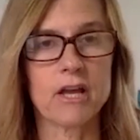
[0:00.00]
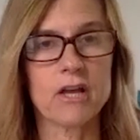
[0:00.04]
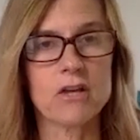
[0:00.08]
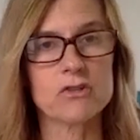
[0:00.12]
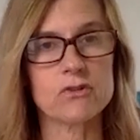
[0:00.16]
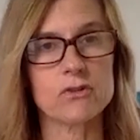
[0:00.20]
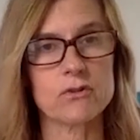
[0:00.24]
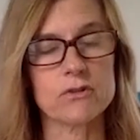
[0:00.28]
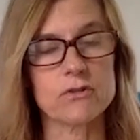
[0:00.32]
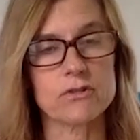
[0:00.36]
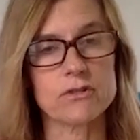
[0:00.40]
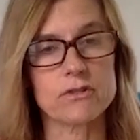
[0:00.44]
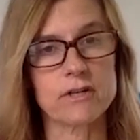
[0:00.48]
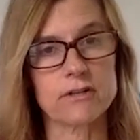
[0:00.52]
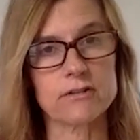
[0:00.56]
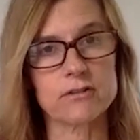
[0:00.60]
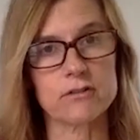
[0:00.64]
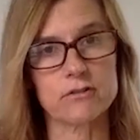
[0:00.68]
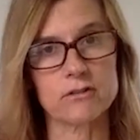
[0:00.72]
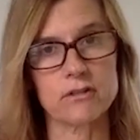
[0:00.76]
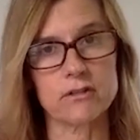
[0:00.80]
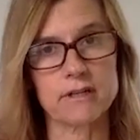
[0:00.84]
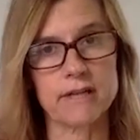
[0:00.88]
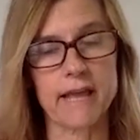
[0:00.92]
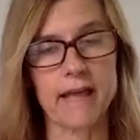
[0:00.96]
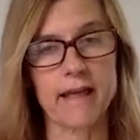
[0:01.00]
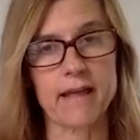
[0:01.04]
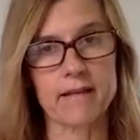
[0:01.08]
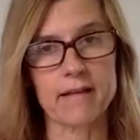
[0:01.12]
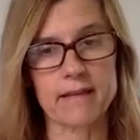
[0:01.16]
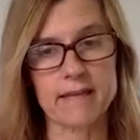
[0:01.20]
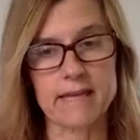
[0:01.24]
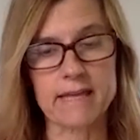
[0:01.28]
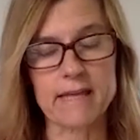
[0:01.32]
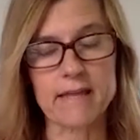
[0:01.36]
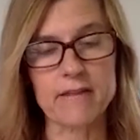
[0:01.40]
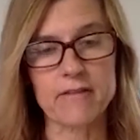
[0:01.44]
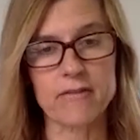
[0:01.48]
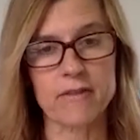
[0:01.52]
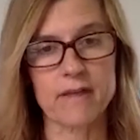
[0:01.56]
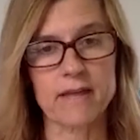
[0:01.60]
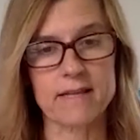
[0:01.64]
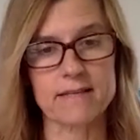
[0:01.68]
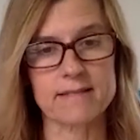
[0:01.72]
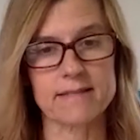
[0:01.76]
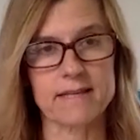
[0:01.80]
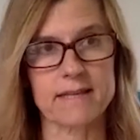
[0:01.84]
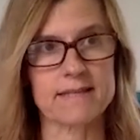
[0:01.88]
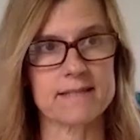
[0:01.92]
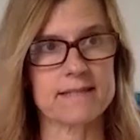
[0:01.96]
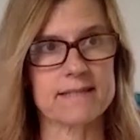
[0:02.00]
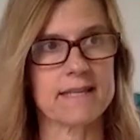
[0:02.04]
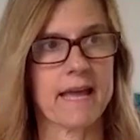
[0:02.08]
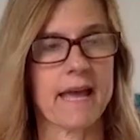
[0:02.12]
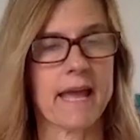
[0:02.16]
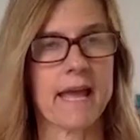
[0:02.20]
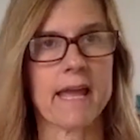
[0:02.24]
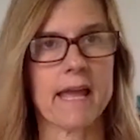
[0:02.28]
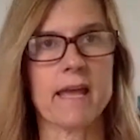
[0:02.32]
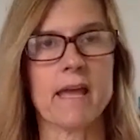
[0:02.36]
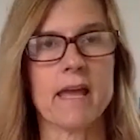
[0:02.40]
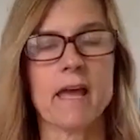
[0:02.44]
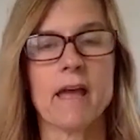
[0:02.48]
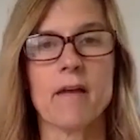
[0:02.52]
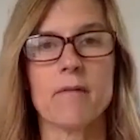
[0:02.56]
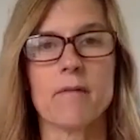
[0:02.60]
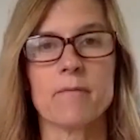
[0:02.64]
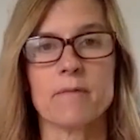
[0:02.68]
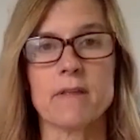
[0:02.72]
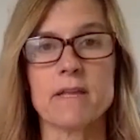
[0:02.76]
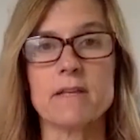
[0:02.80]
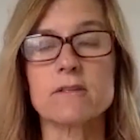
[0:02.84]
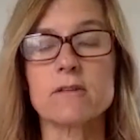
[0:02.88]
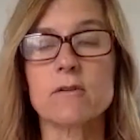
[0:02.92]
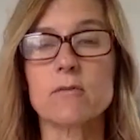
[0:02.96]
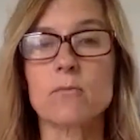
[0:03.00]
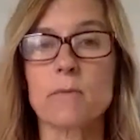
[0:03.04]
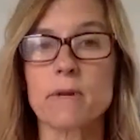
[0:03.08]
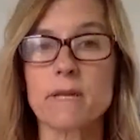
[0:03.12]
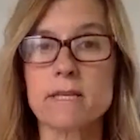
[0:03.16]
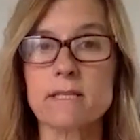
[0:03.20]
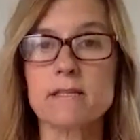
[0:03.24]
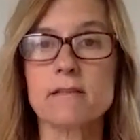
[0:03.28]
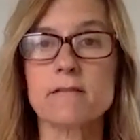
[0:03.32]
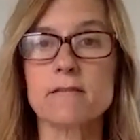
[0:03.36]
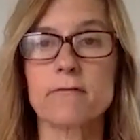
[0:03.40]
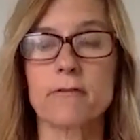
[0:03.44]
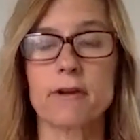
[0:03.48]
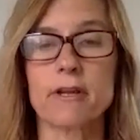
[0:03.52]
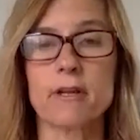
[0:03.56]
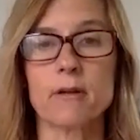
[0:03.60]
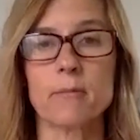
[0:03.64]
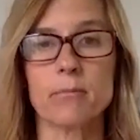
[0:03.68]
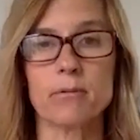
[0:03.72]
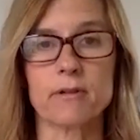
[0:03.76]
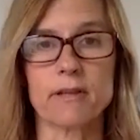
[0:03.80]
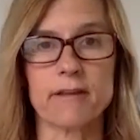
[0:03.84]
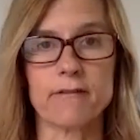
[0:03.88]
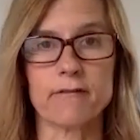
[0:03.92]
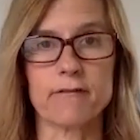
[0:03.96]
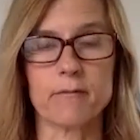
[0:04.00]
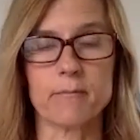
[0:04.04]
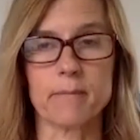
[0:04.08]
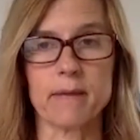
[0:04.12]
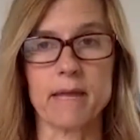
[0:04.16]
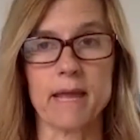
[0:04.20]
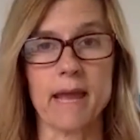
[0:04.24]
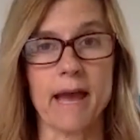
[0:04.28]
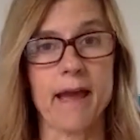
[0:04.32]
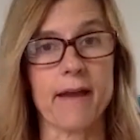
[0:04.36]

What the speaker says: So you start to look at key things that say, these are reasons for you to believe in me.